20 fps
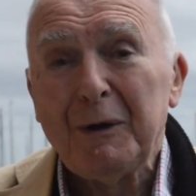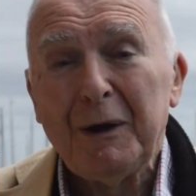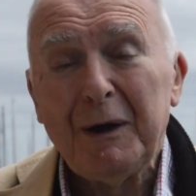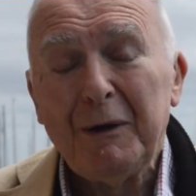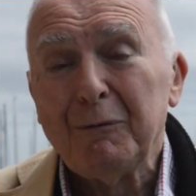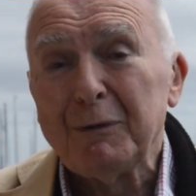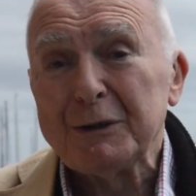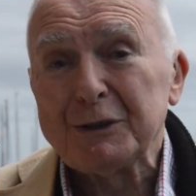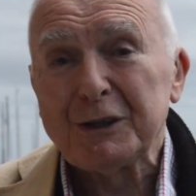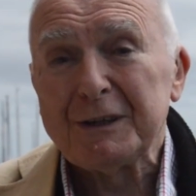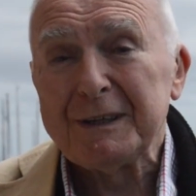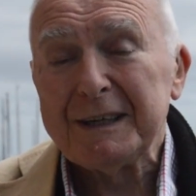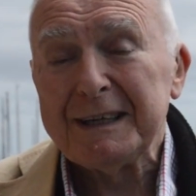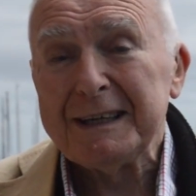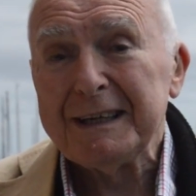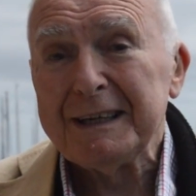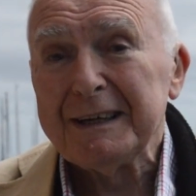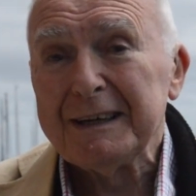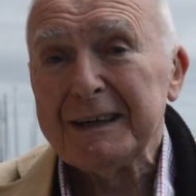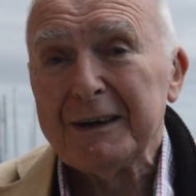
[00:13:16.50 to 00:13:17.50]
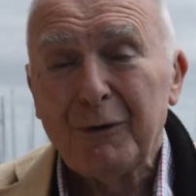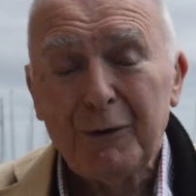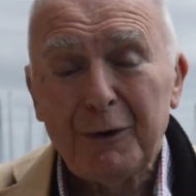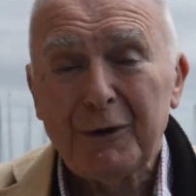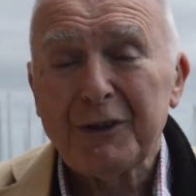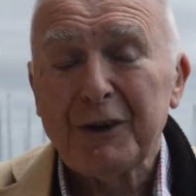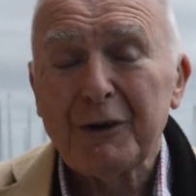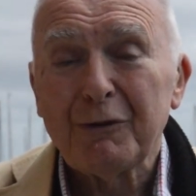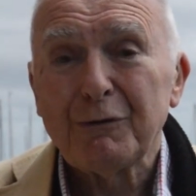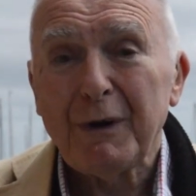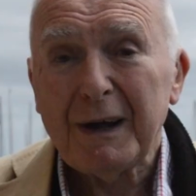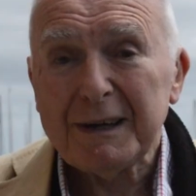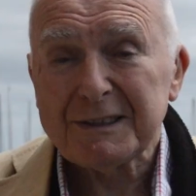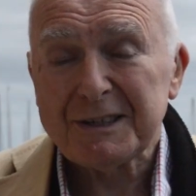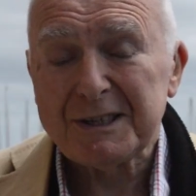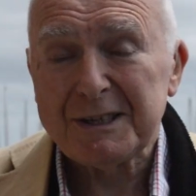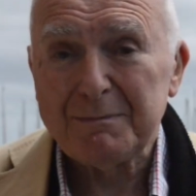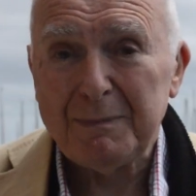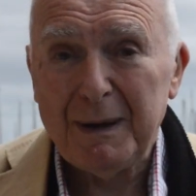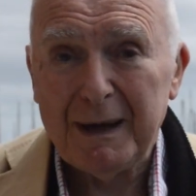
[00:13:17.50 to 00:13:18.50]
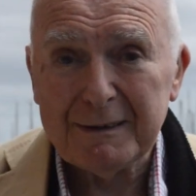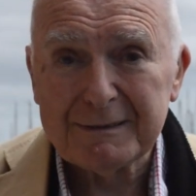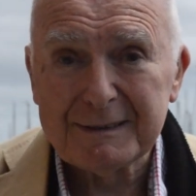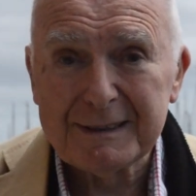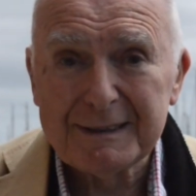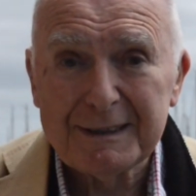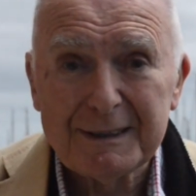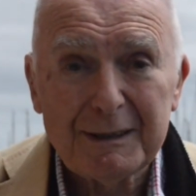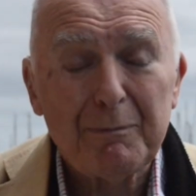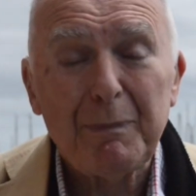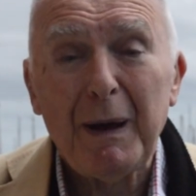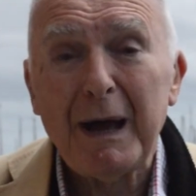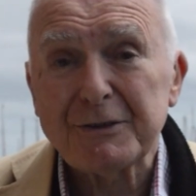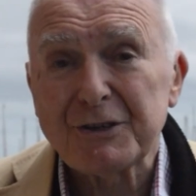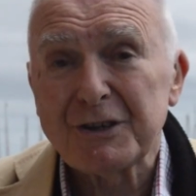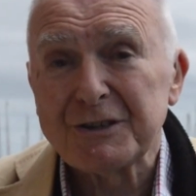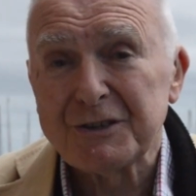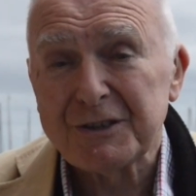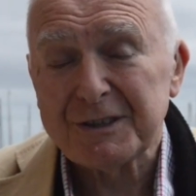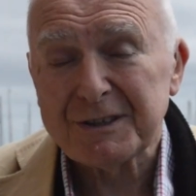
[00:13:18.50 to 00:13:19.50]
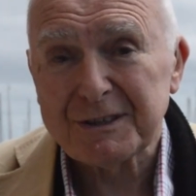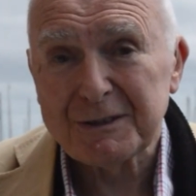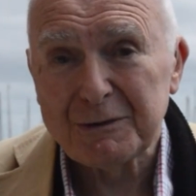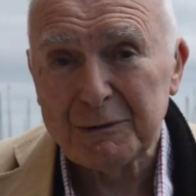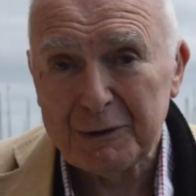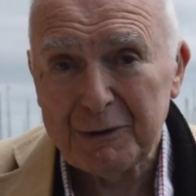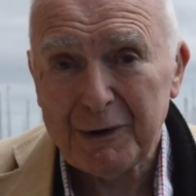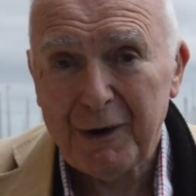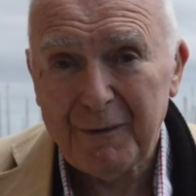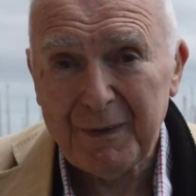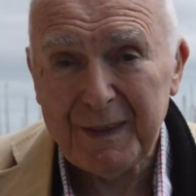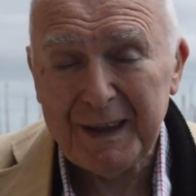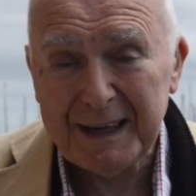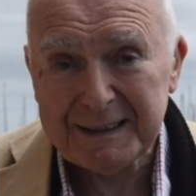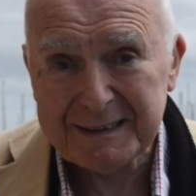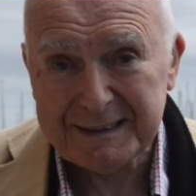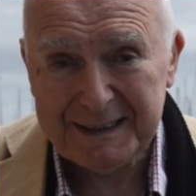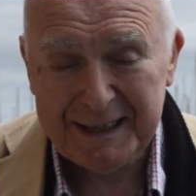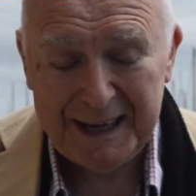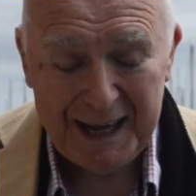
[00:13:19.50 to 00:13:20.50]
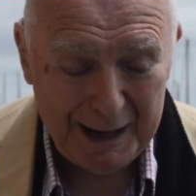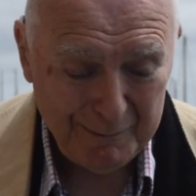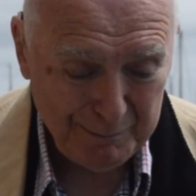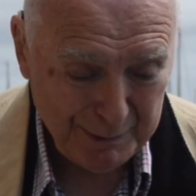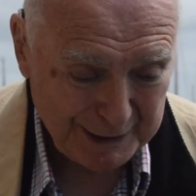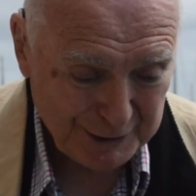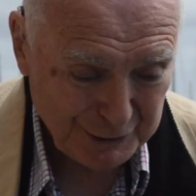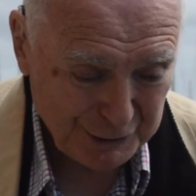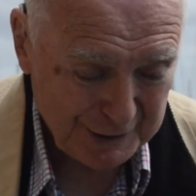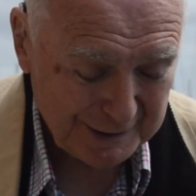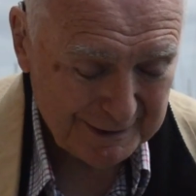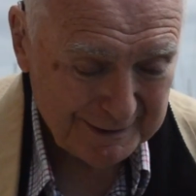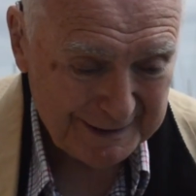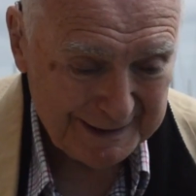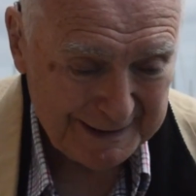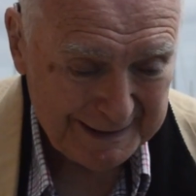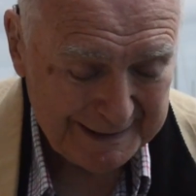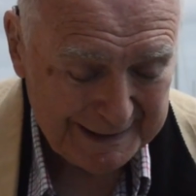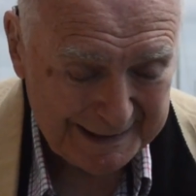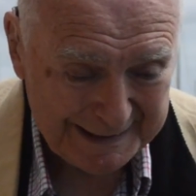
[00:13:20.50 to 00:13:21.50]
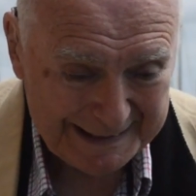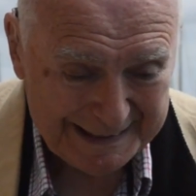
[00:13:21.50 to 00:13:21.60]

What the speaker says: in which the author writes about the passengers who were on that epic journey.